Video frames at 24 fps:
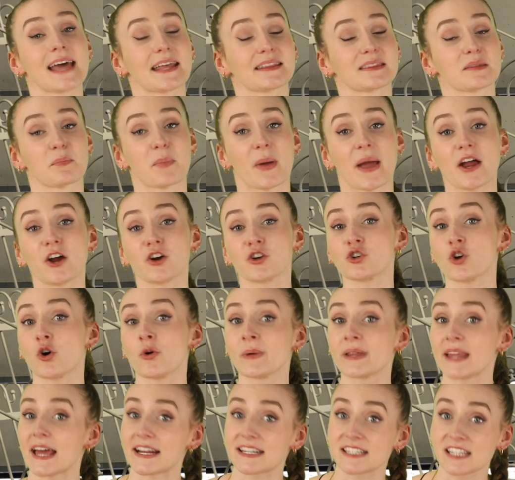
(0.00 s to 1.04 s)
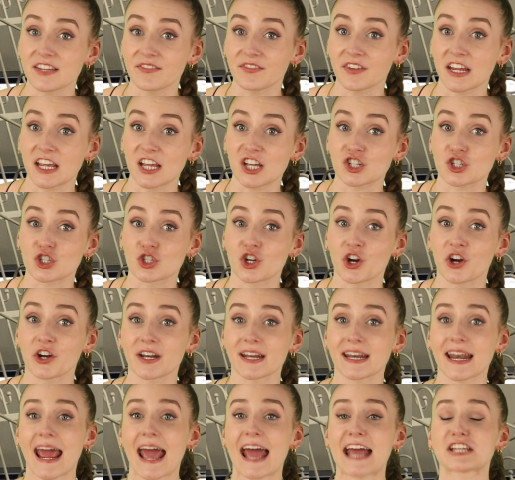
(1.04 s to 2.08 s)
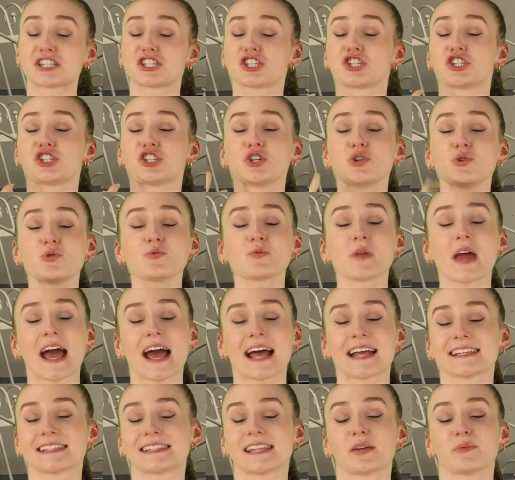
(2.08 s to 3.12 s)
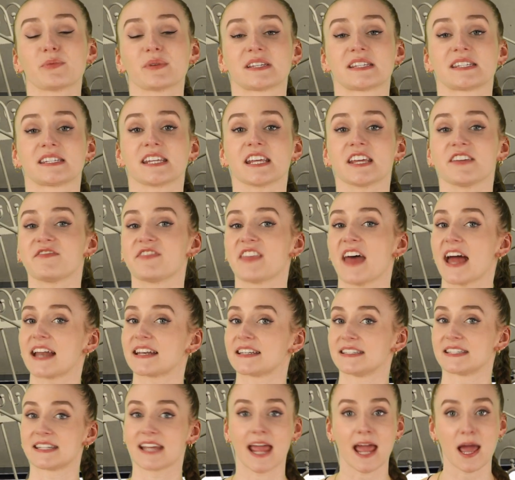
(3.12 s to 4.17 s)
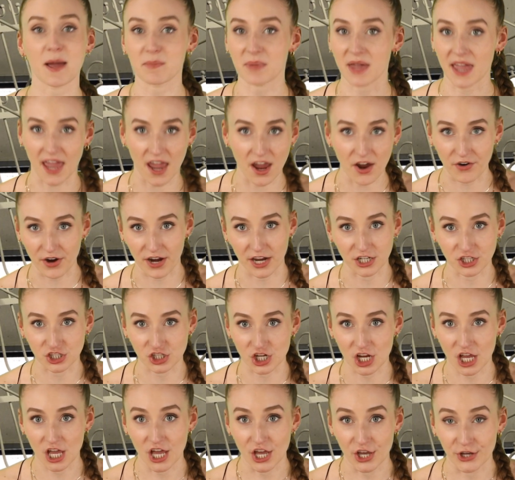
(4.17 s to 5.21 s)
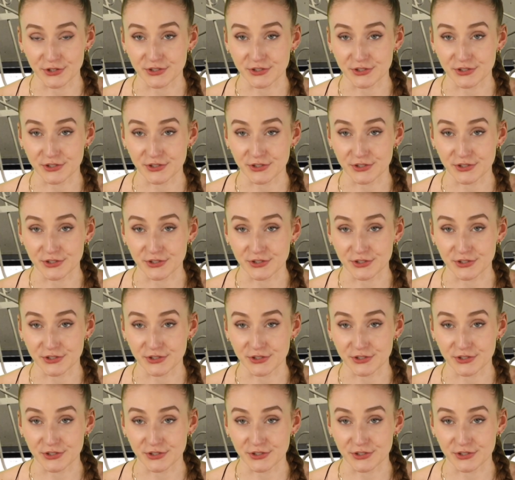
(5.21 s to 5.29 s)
that the paranormal activity started as soon as they received that damn carriage.